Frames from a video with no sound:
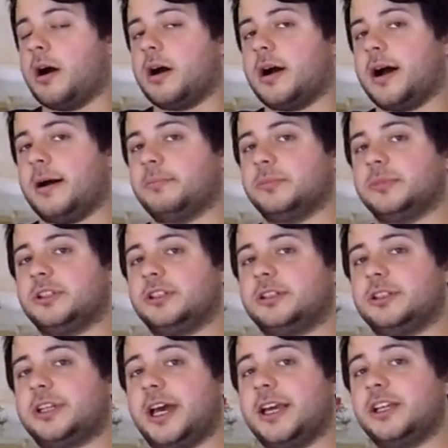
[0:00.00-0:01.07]
I'm
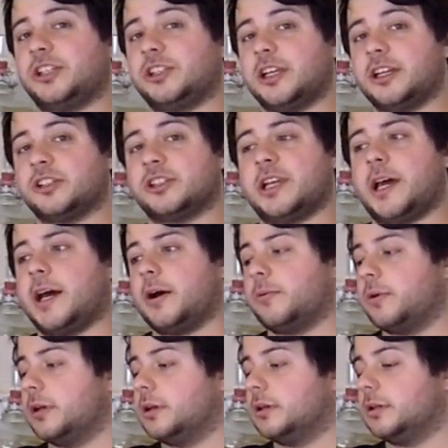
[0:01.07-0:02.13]
day six
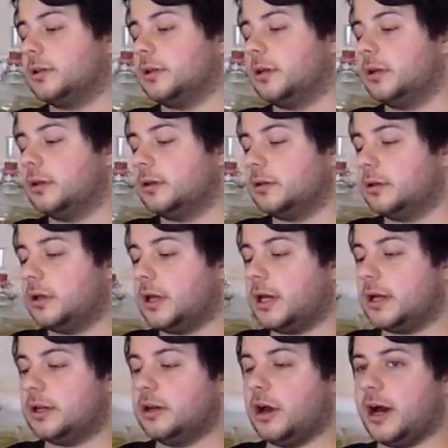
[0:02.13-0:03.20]
now.
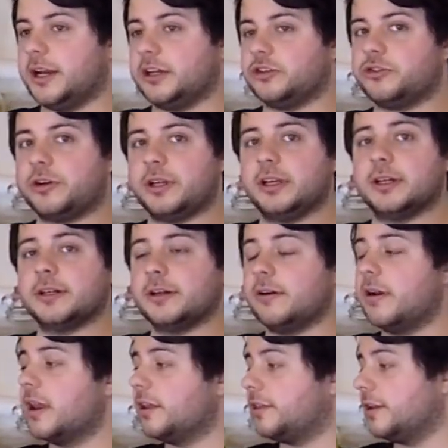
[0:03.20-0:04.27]
Not had a drink
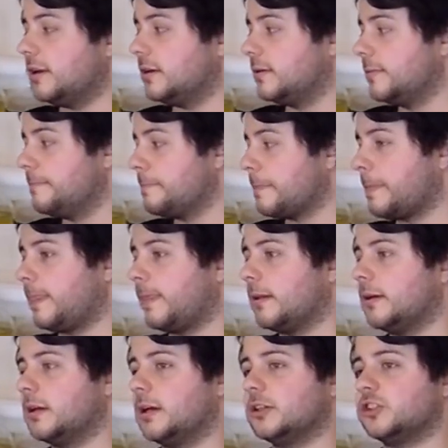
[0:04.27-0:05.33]
or anything.
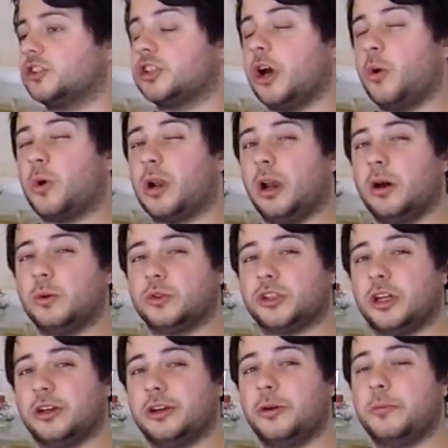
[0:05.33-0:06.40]
So
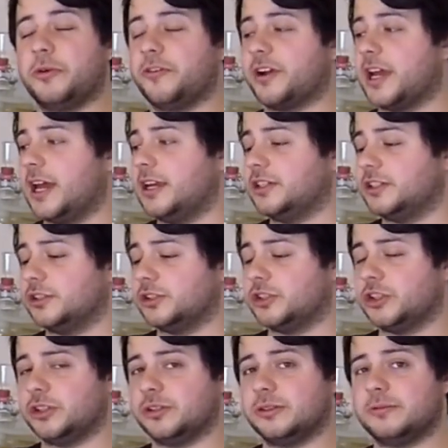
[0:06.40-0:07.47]
close on a number of occasions
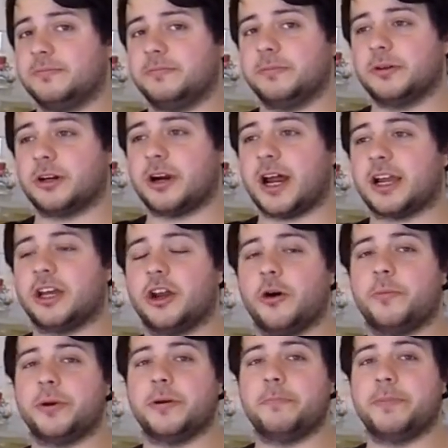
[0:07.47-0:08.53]
to cracking
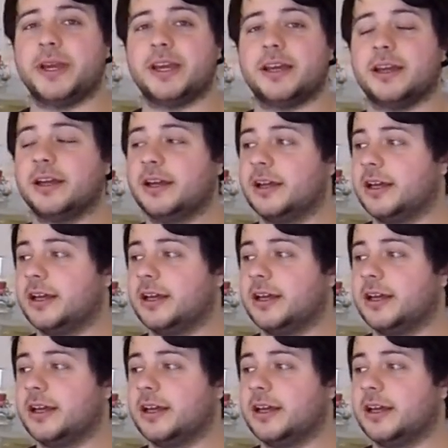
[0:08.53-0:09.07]
open a beer,